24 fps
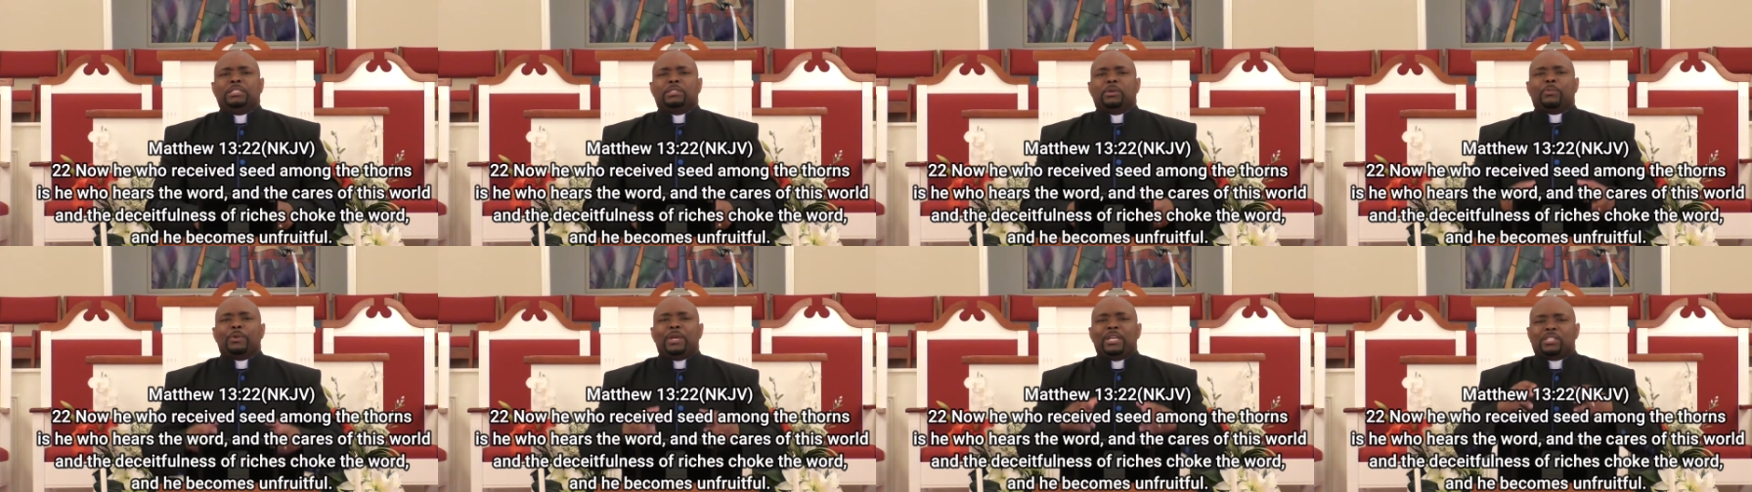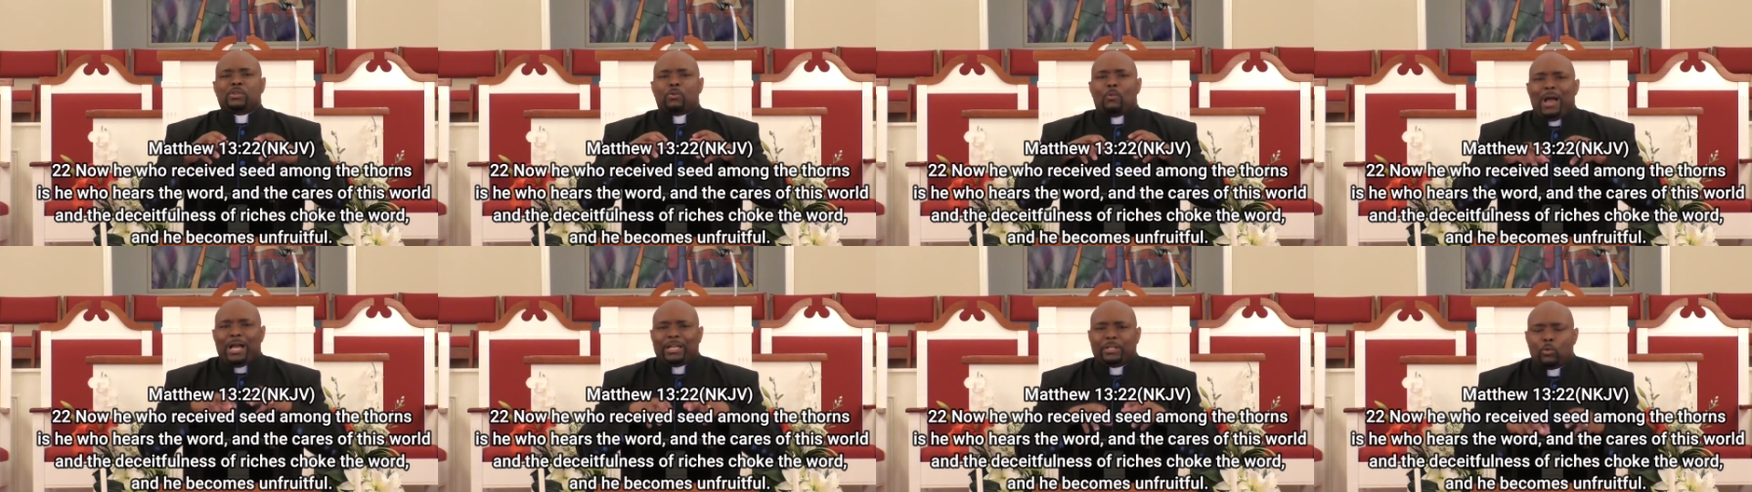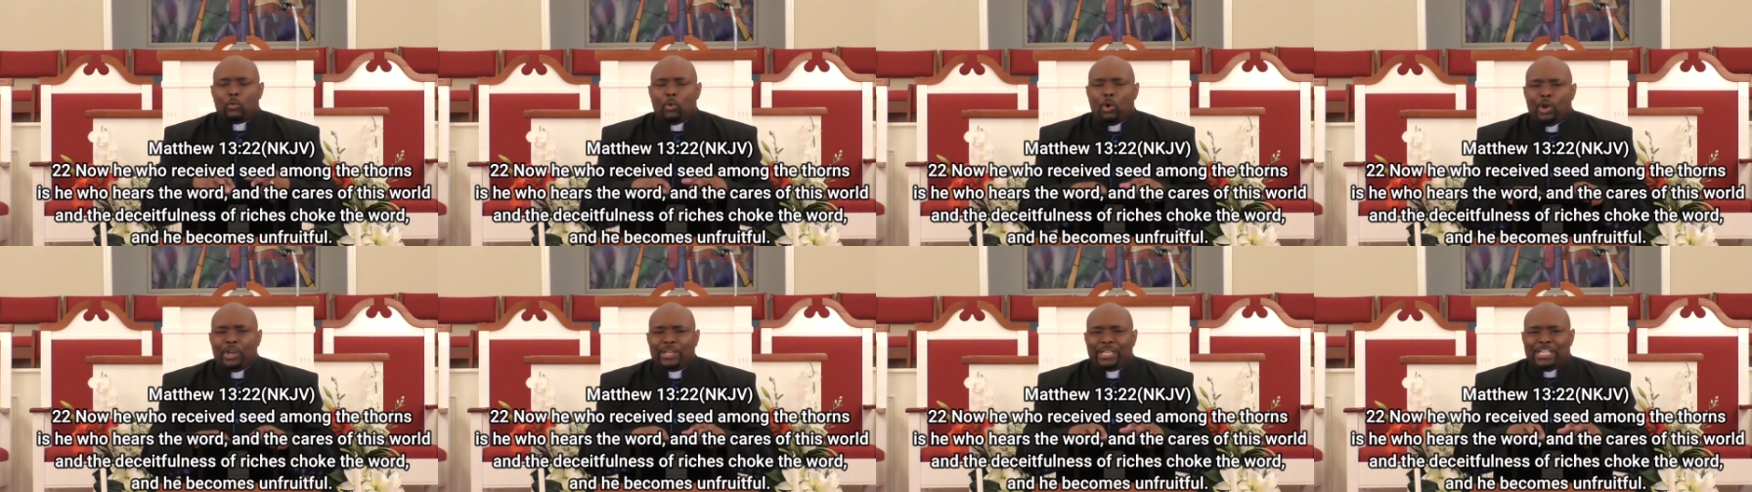the reason why the
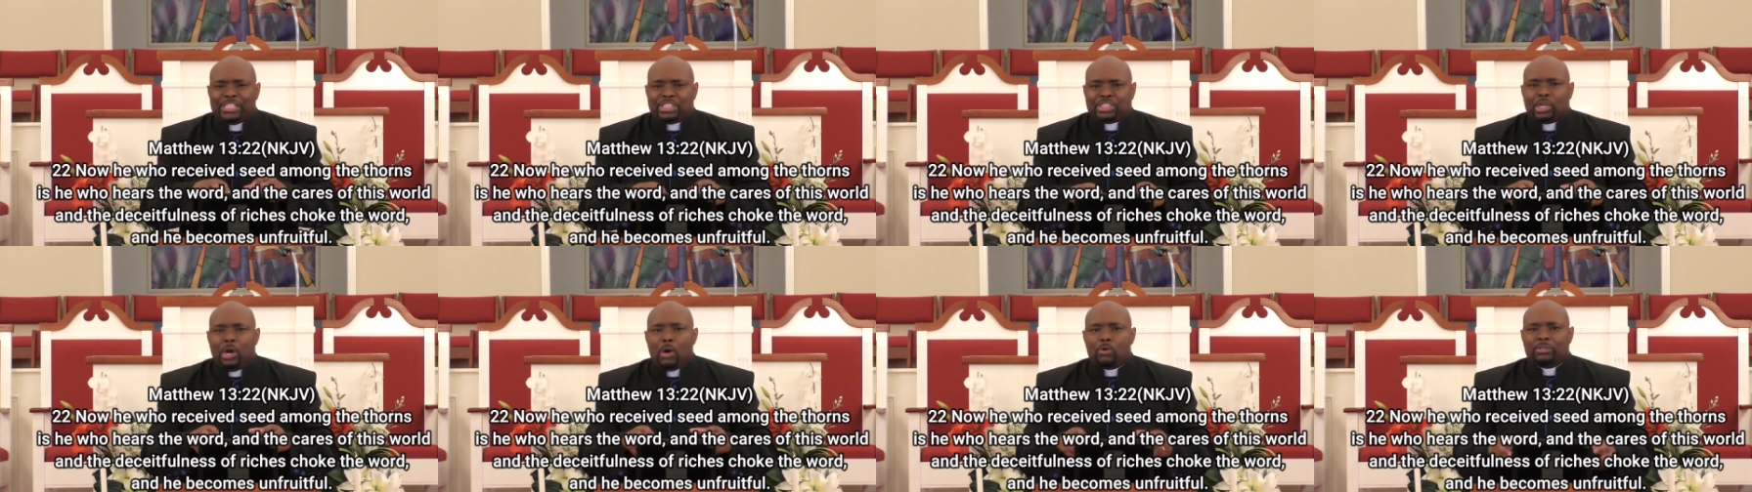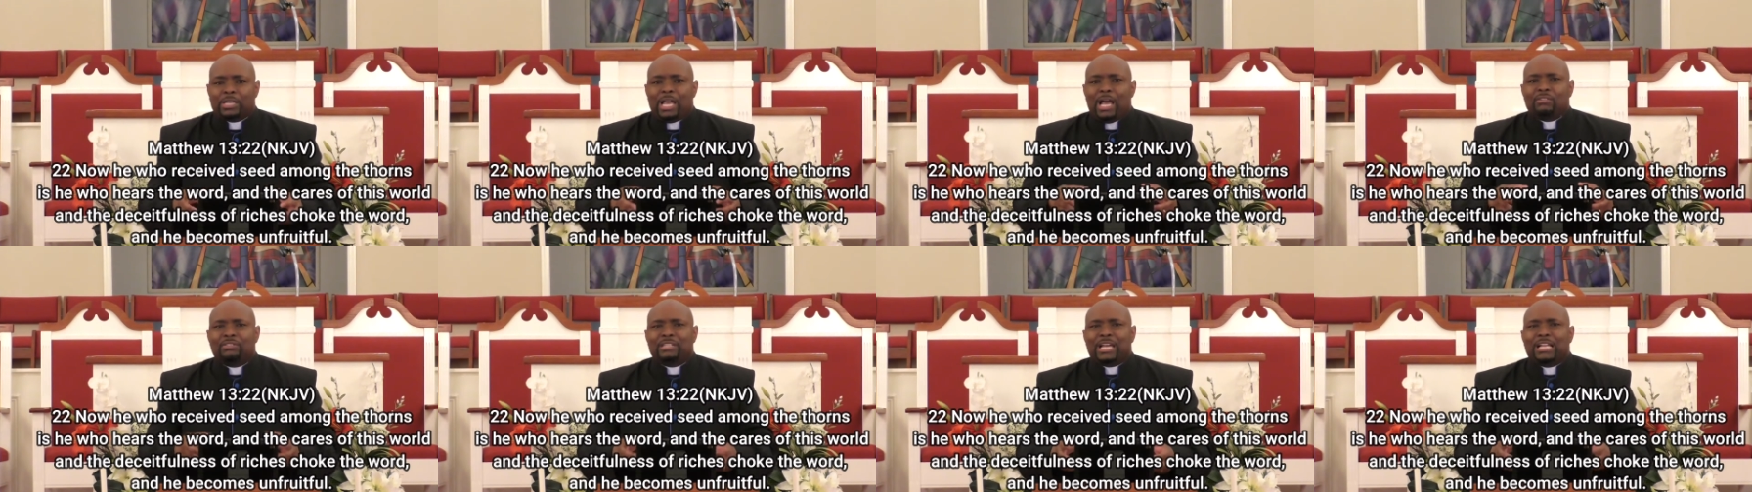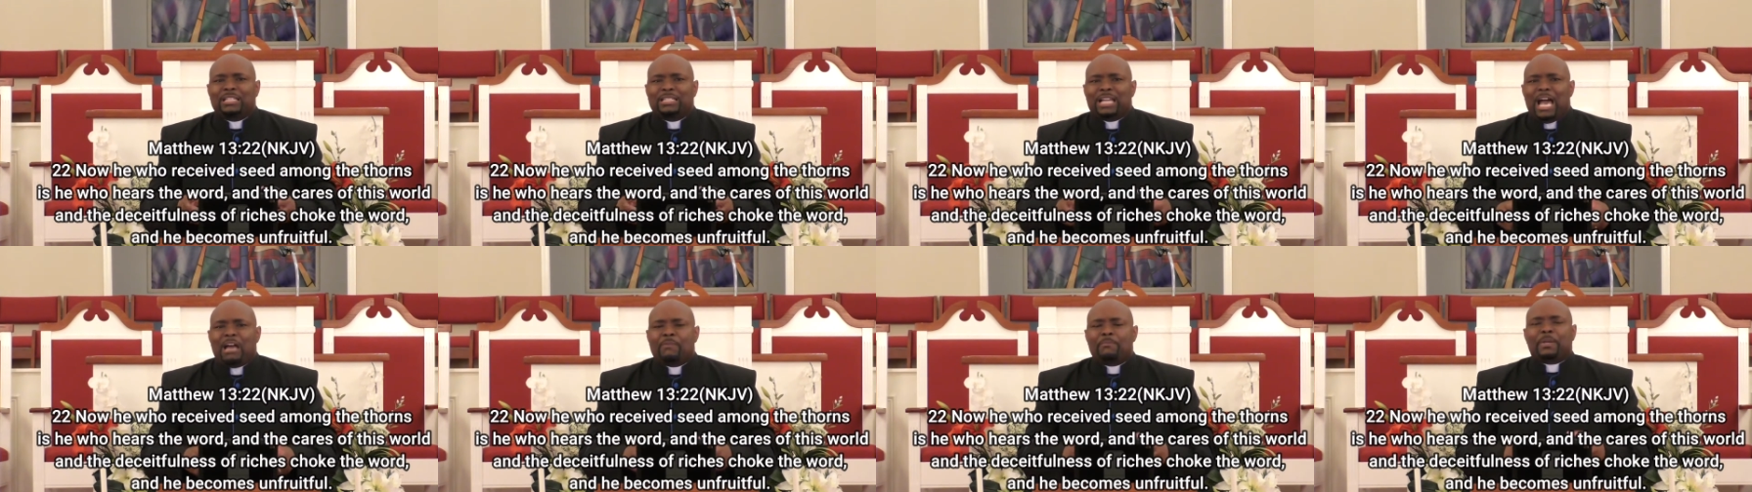word get choked out in
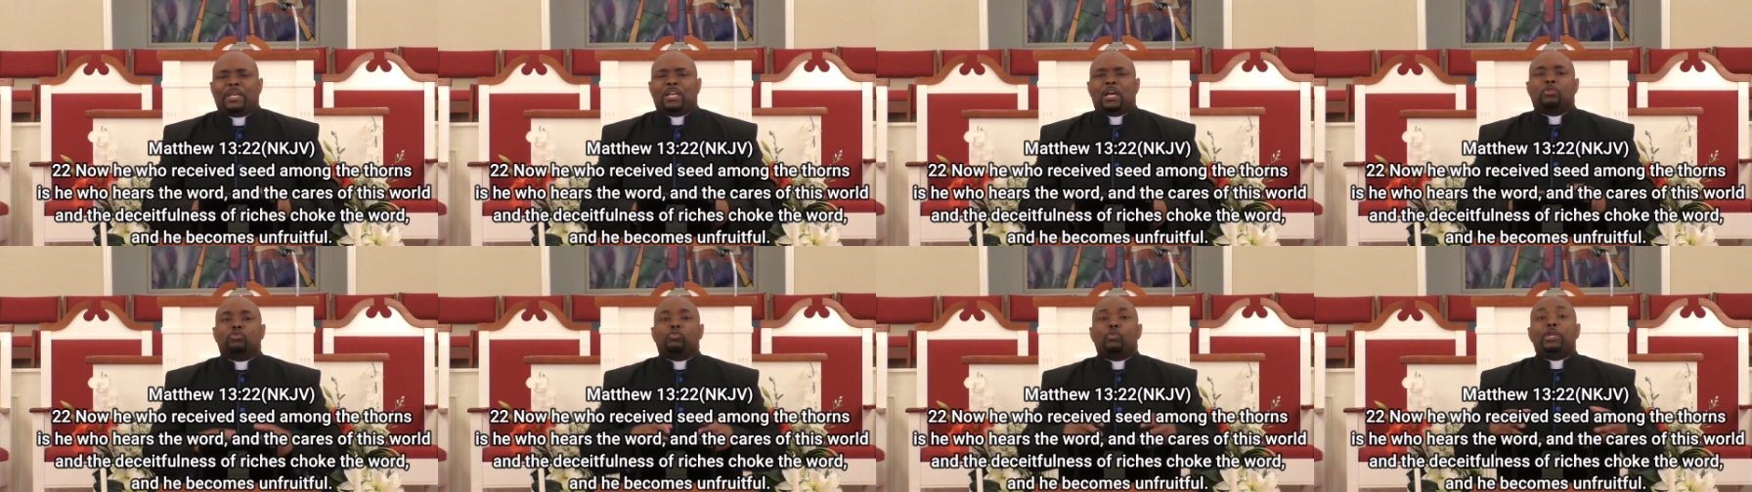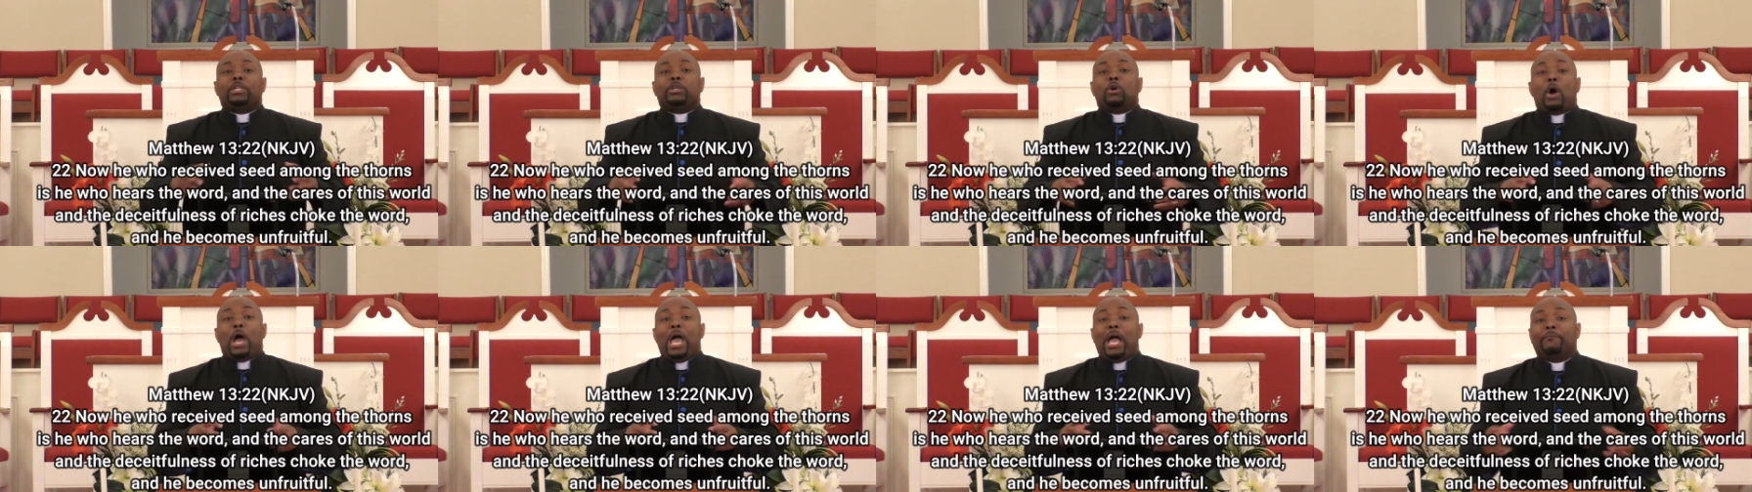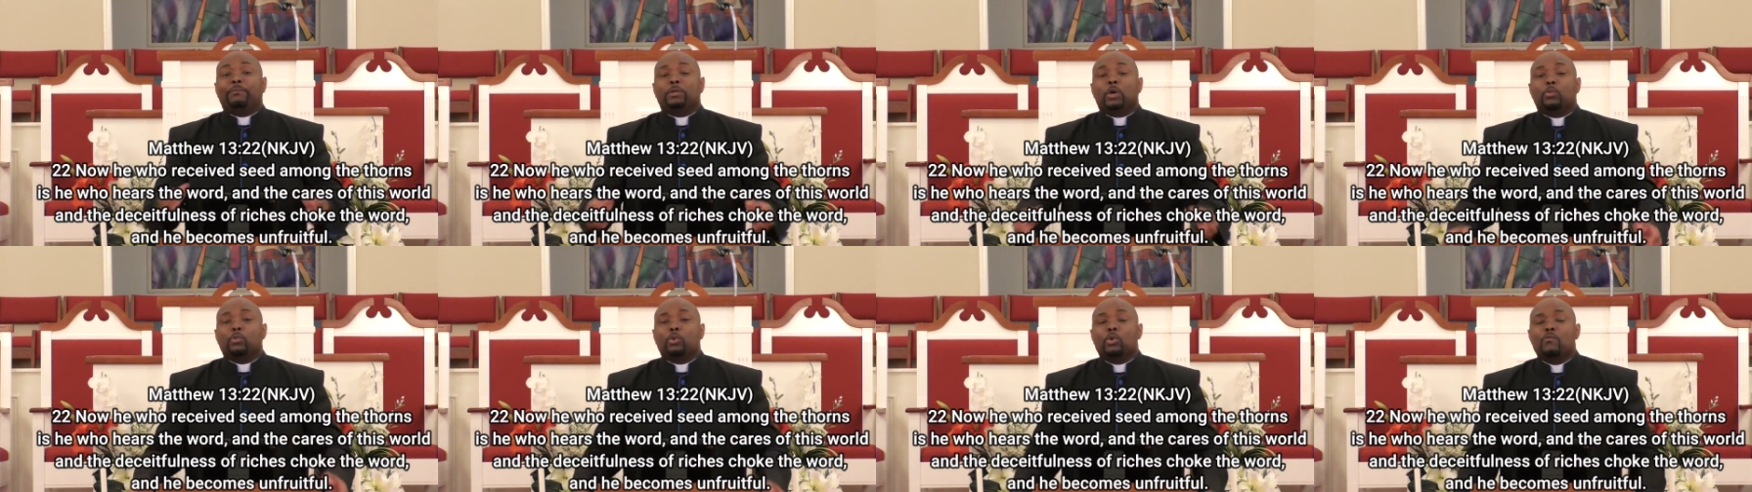our life because we don't have
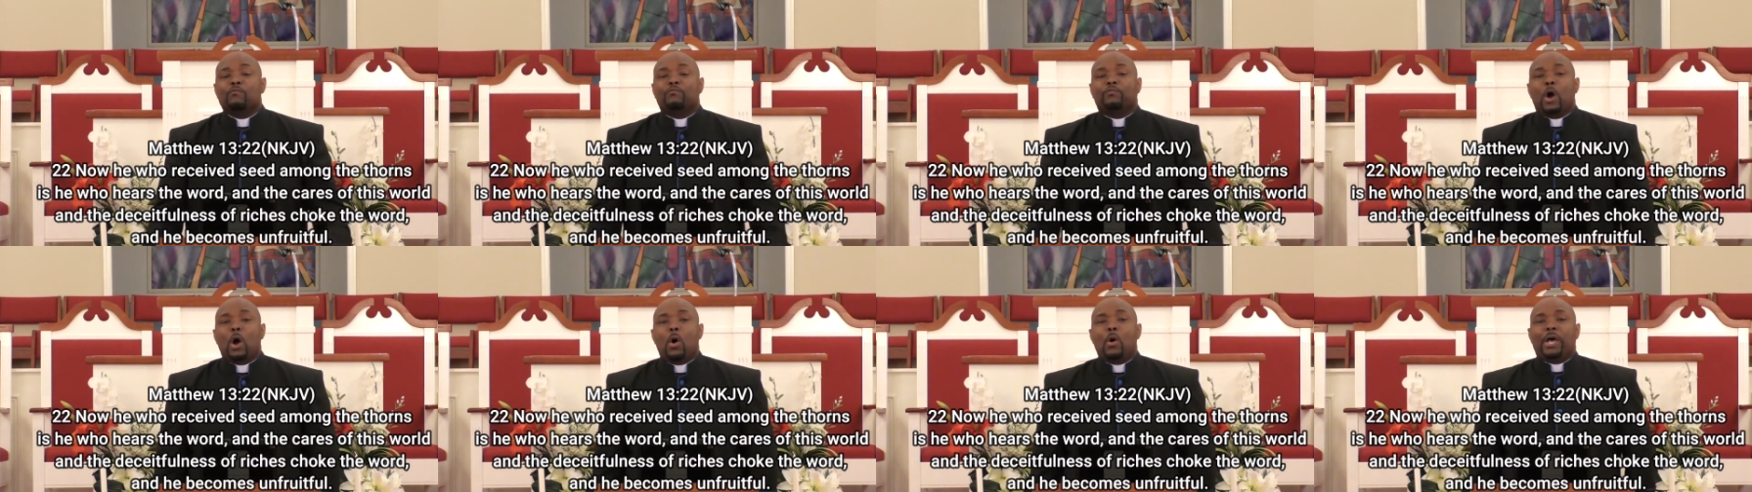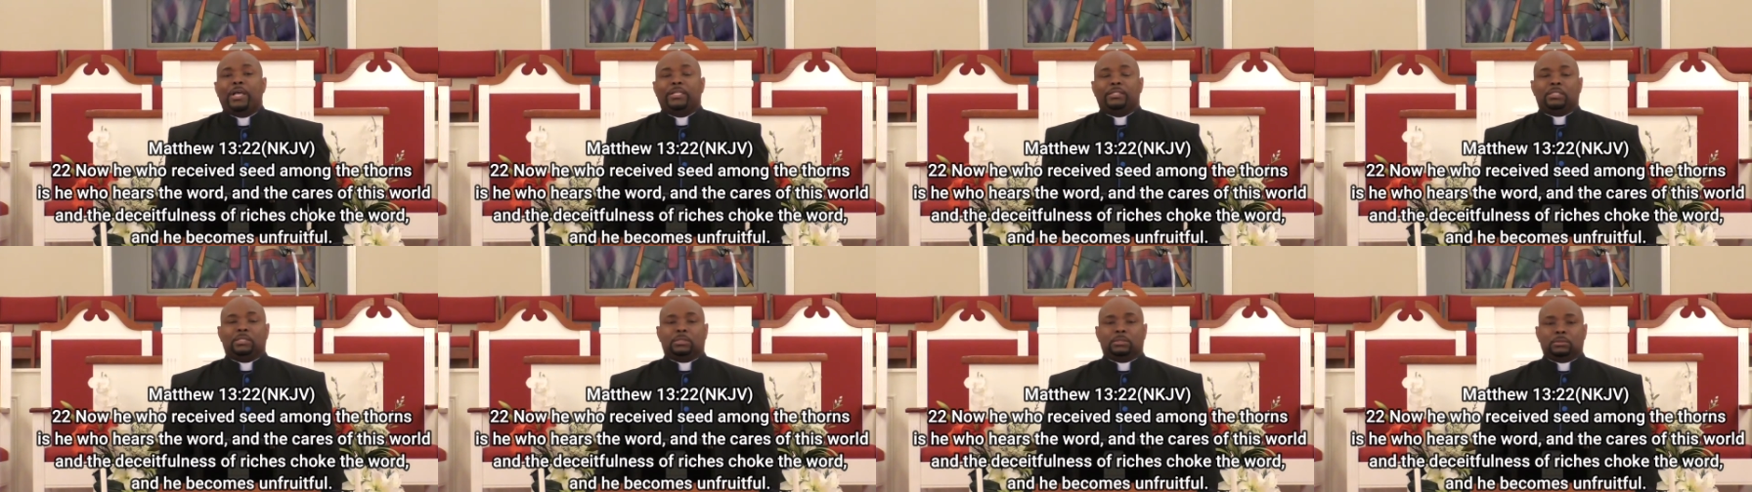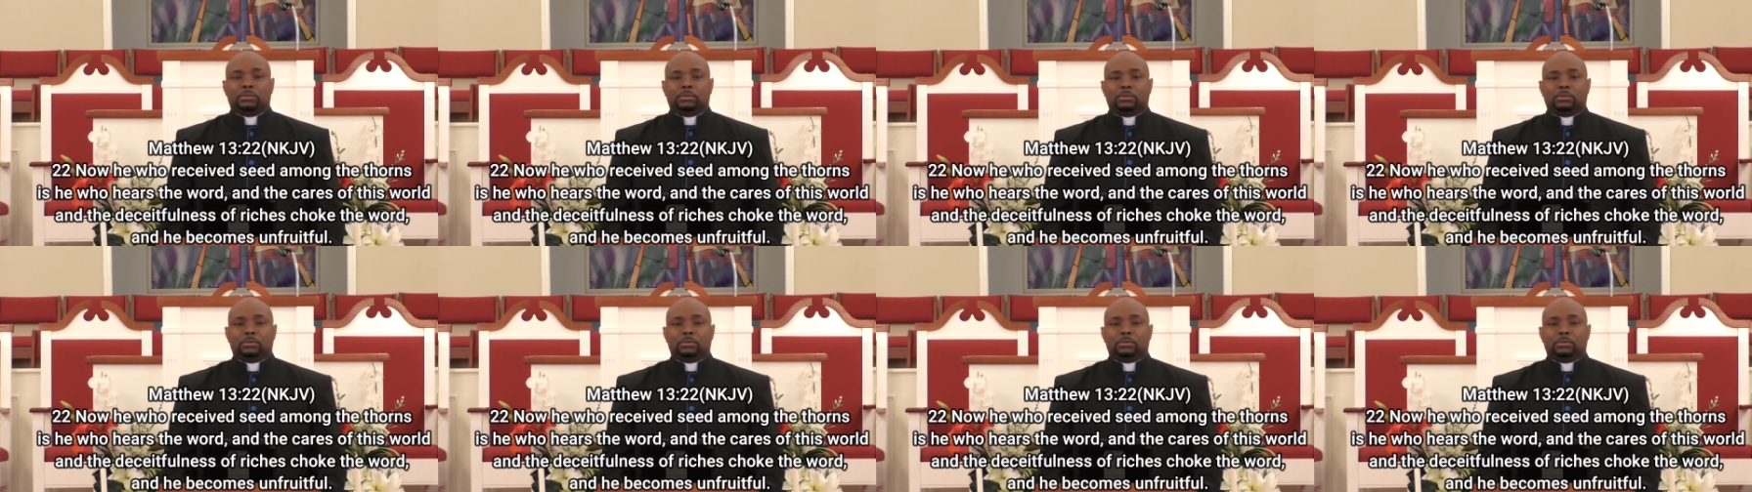no room for it.